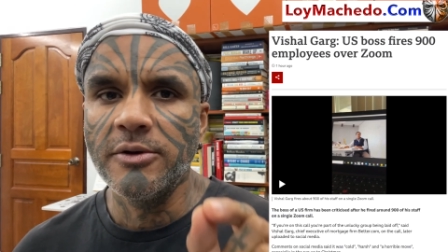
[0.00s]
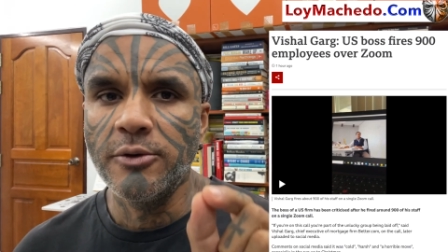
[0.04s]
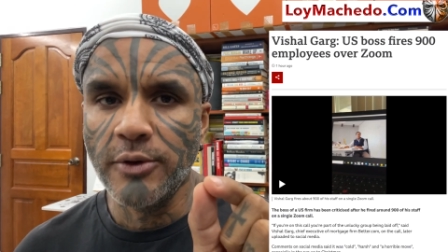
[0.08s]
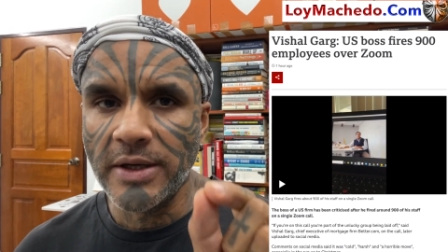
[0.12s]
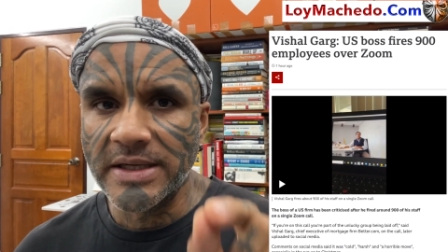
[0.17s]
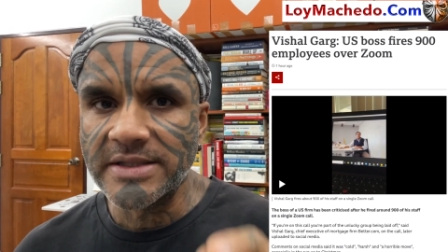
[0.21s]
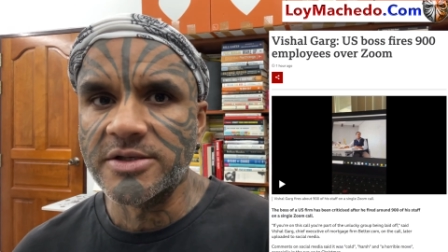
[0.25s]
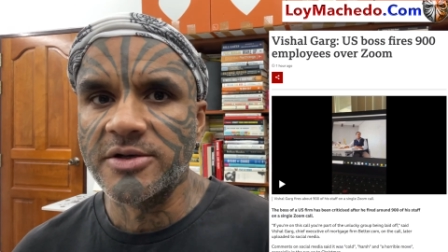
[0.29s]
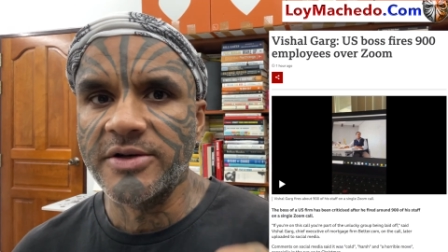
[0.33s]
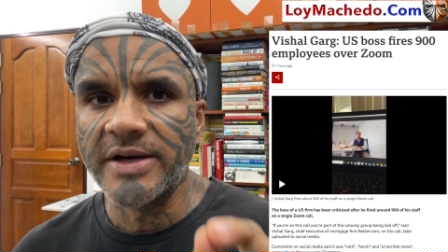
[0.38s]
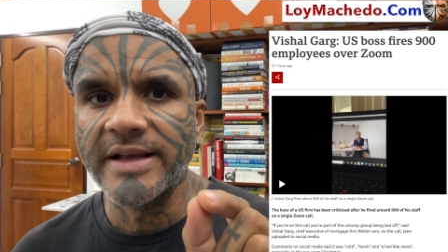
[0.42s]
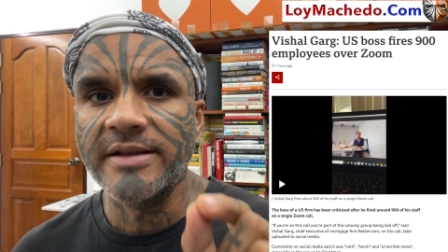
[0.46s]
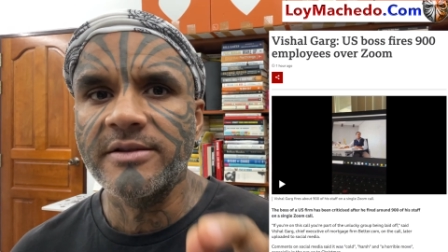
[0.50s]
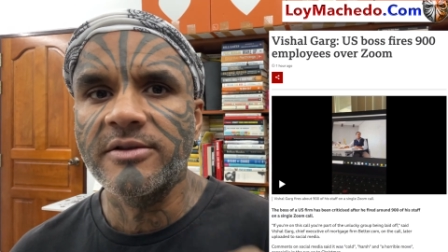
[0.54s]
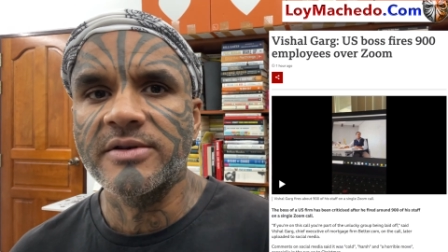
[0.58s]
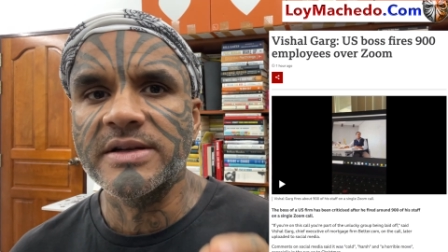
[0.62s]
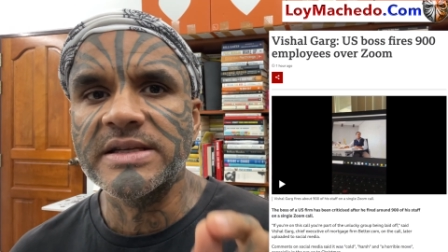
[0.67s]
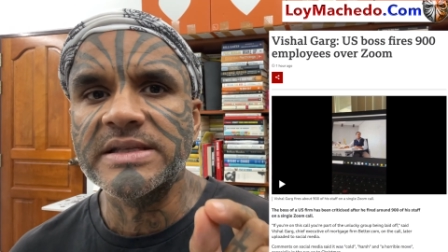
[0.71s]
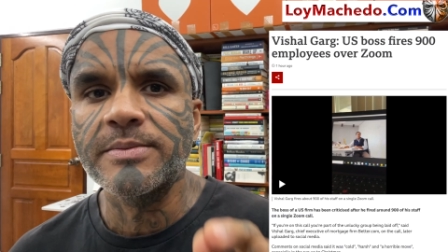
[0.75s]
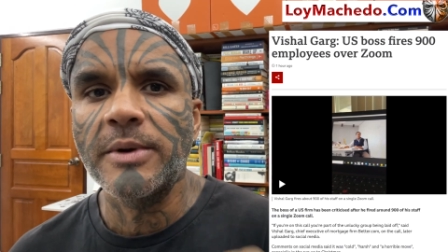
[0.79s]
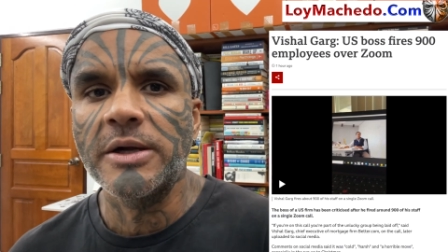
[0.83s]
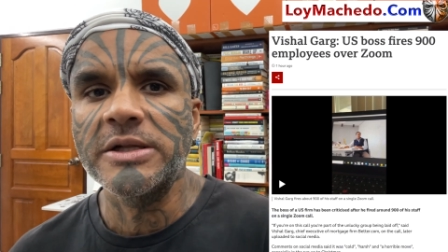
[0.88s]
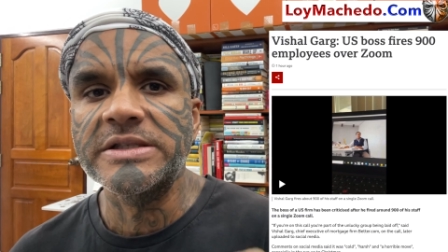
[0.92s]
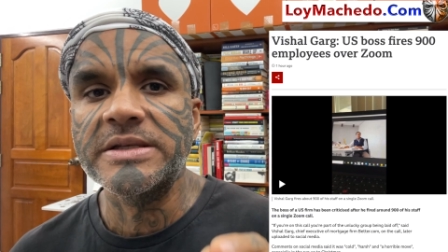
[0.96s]
has to take the
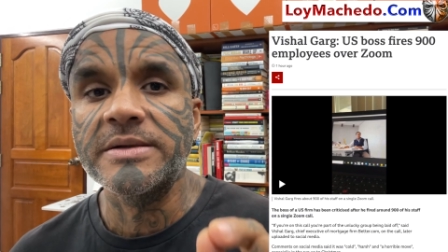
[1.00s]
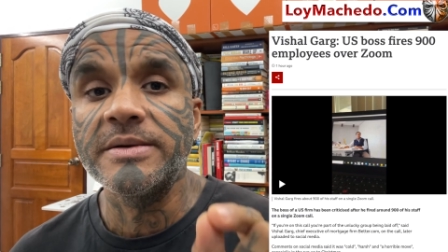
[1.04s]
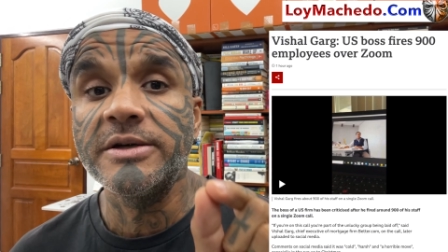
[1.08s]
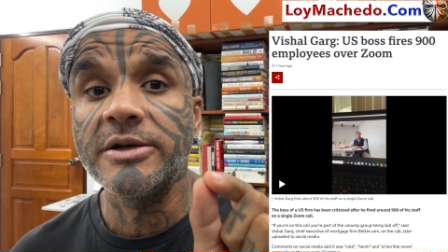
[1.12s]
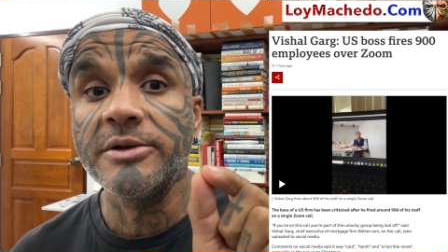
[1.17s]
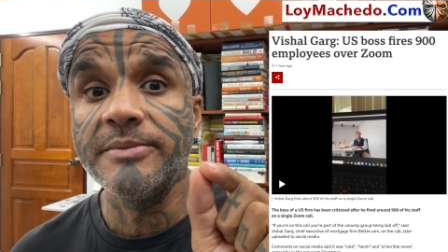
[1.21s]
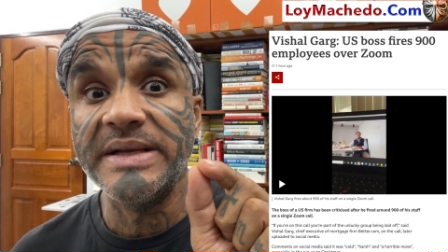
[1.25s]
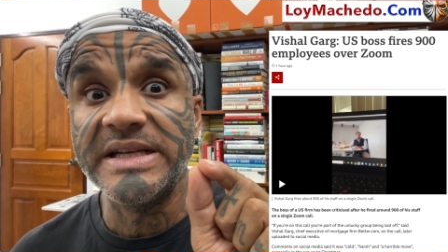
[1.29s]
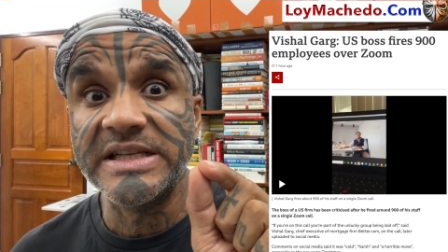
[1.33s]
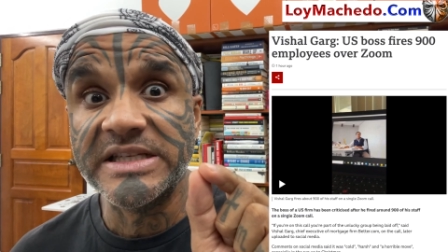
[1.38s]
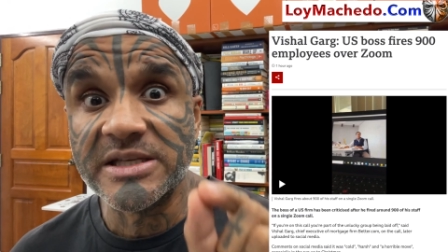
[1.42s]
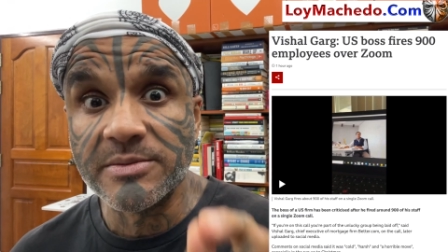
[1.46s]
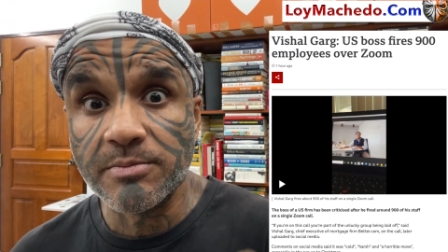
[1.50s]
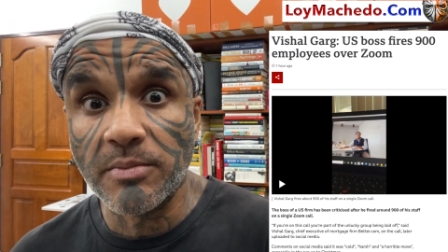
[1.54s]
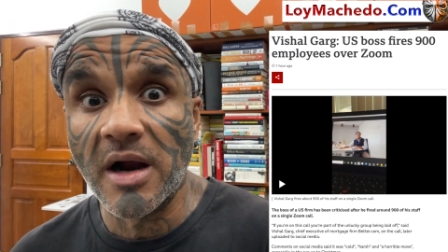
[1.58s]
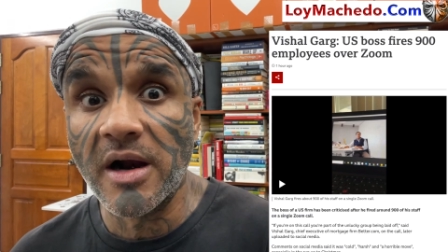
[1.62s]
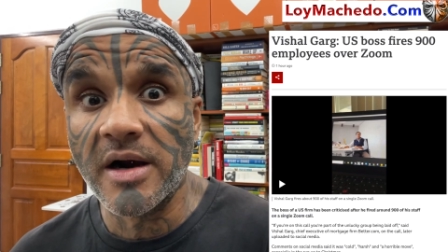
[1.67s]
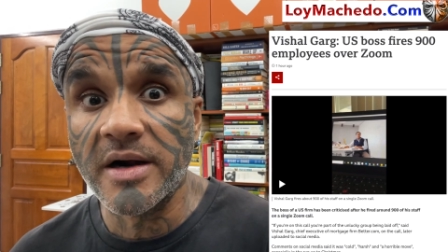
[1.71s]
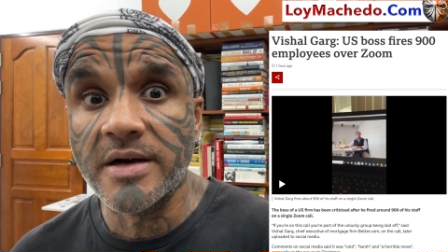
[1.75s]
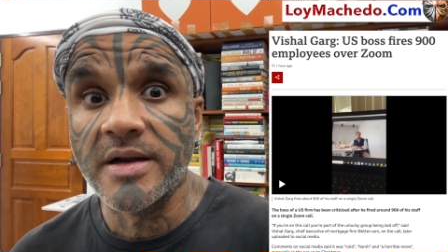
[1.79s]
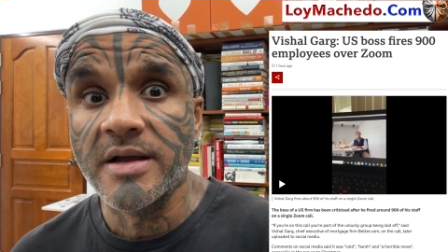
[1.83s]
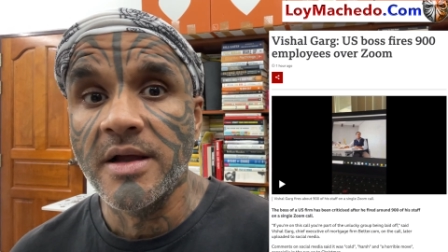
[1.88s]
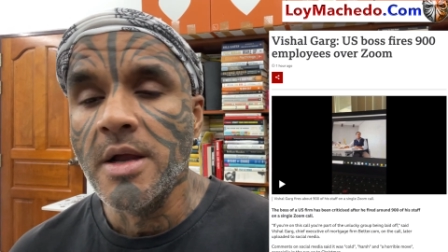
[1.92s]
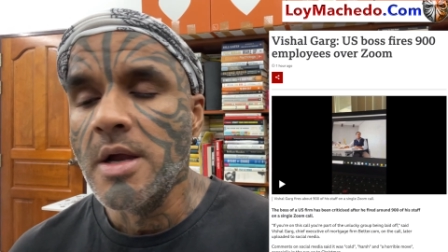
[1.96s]
responsibility to be
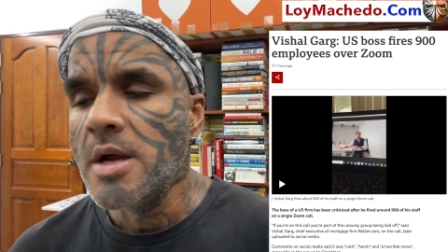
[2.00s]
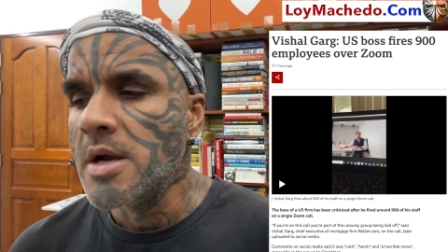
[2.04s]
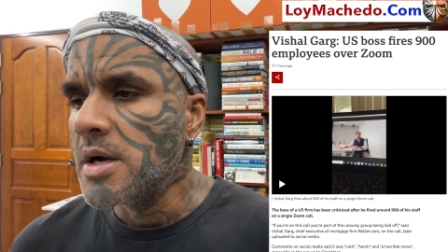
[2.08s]
smart,